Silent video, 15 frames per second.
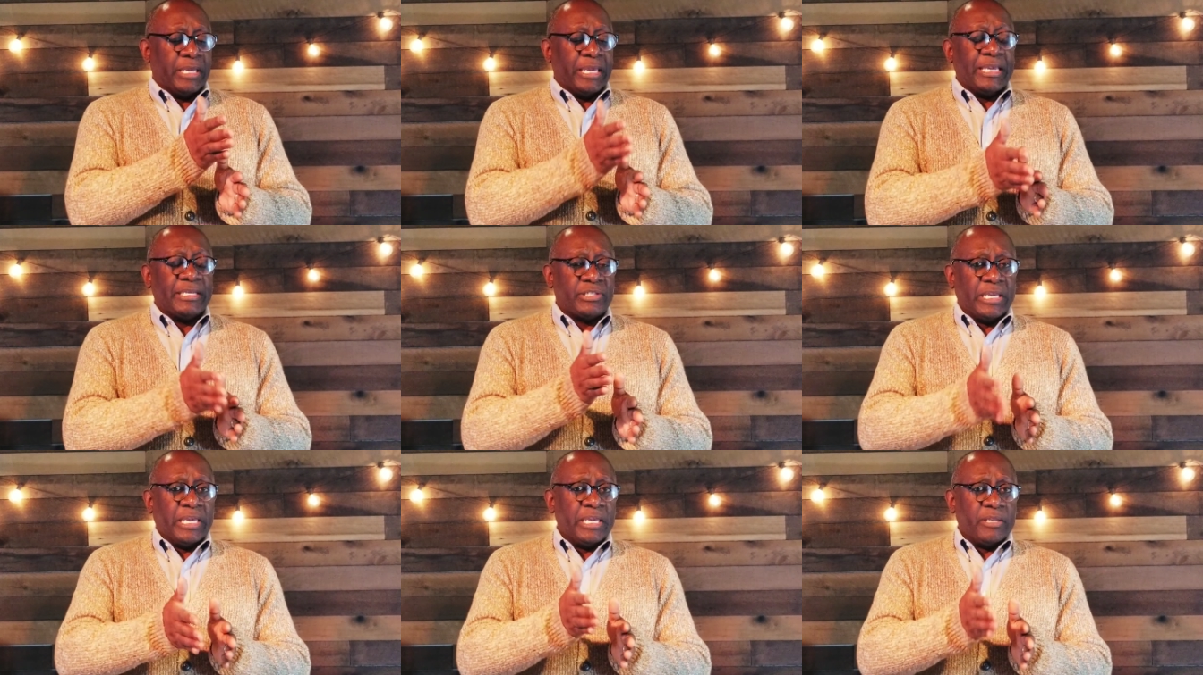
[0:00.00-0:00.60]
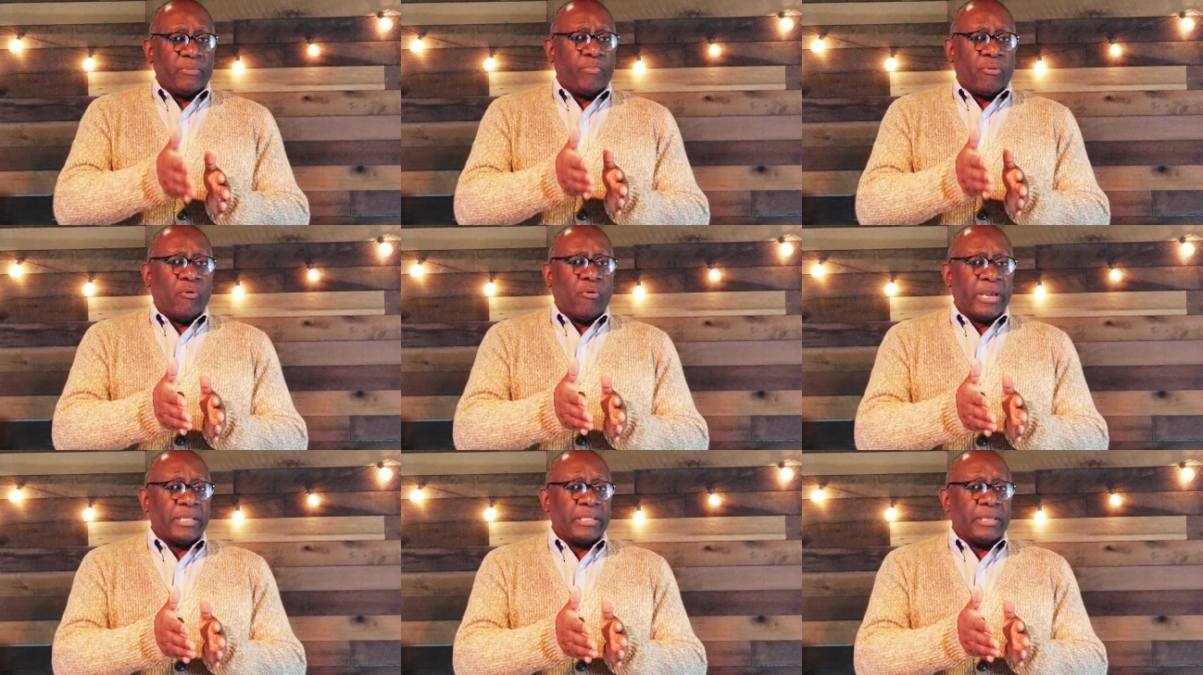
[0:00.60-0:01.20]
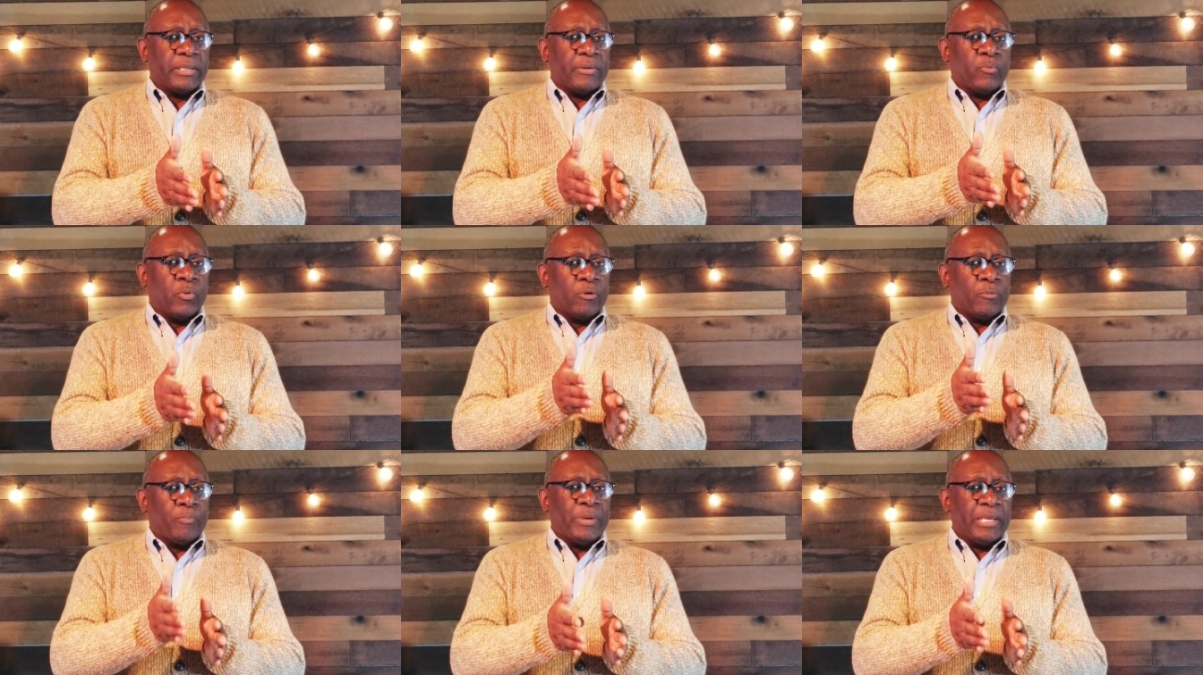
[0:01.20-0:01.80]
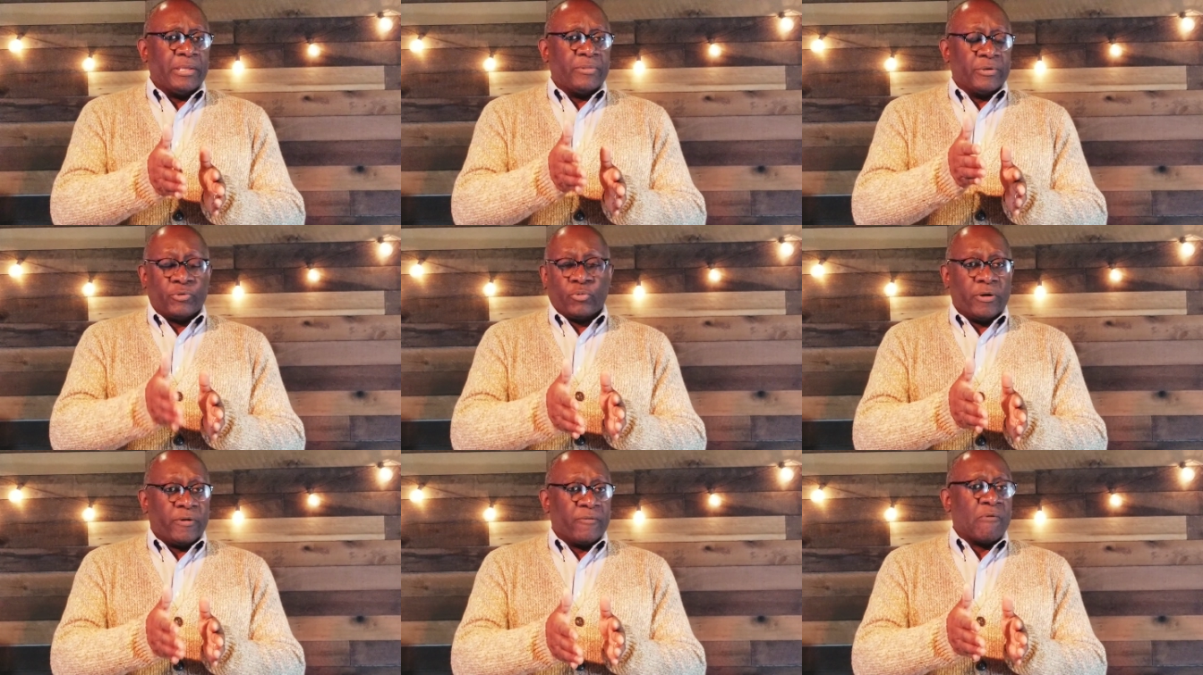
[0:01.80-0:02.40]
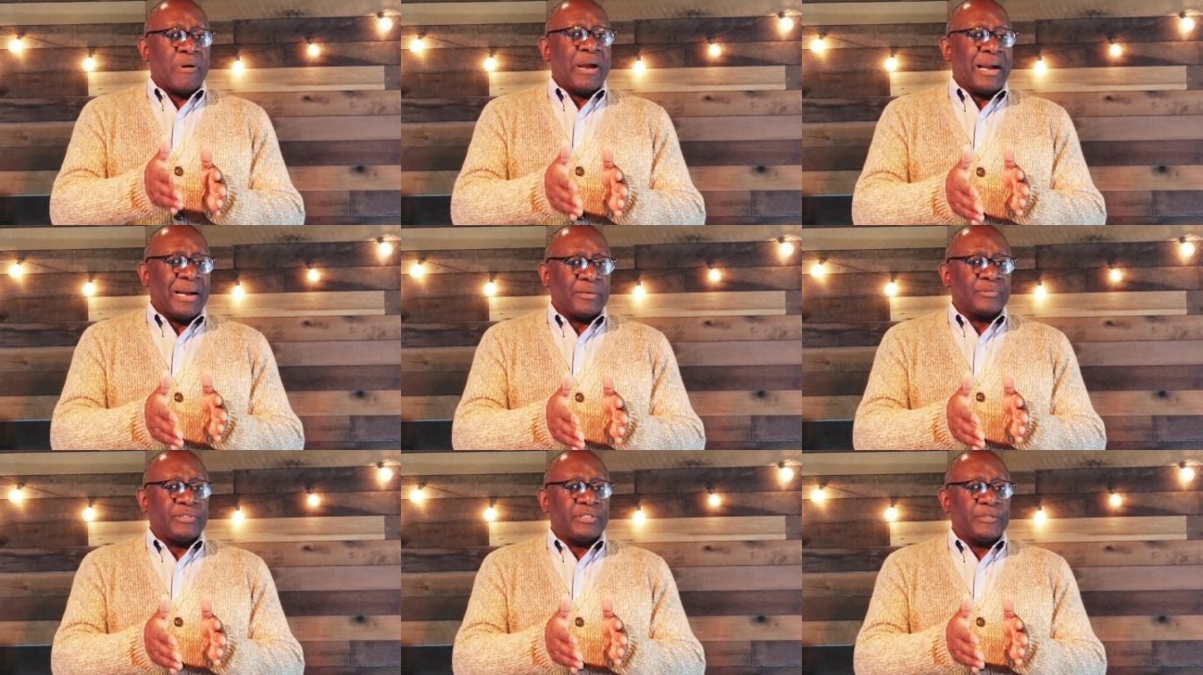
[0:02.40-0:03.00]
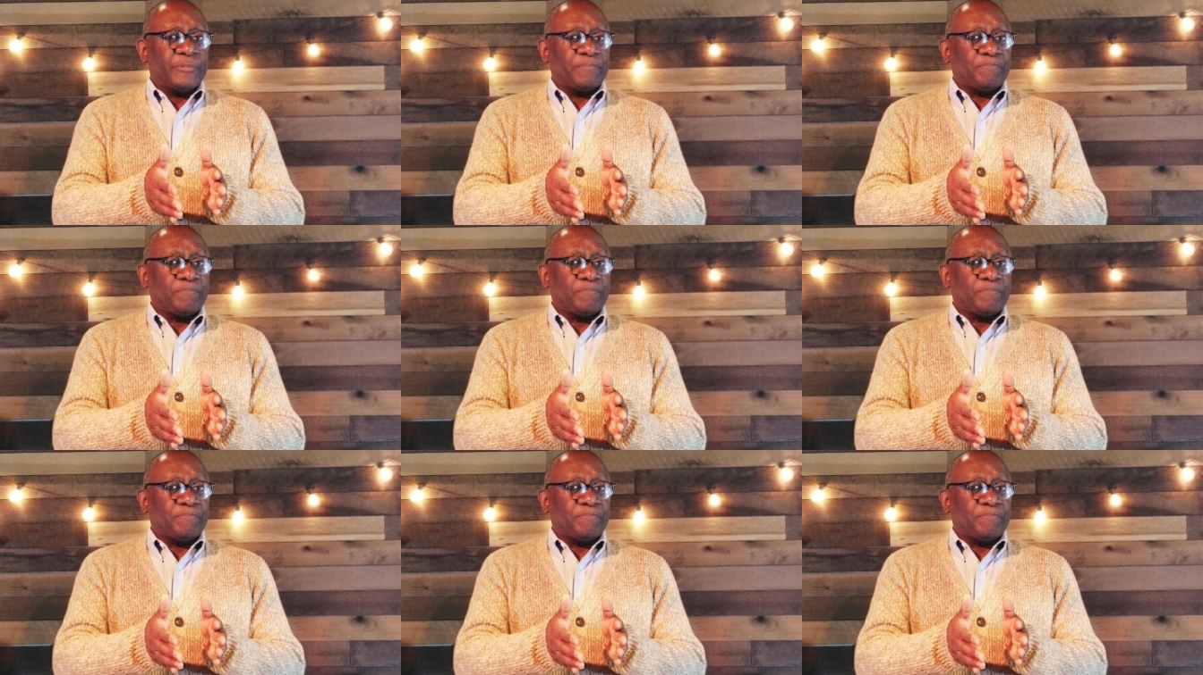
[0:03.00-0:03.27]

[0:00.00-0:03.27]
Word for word: his end point will be the 12 rounds.